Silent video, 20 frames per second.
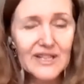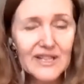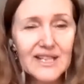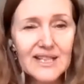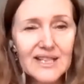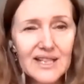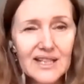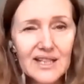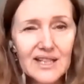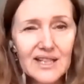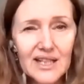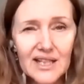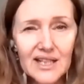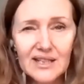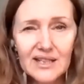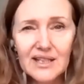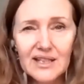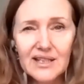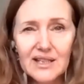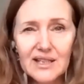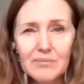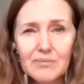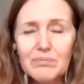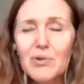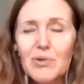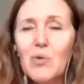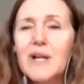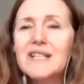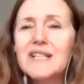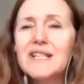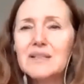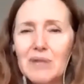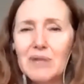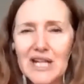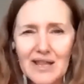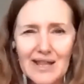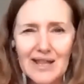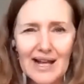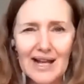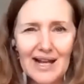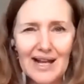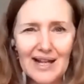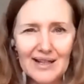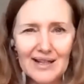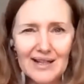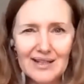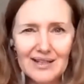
it points me to that.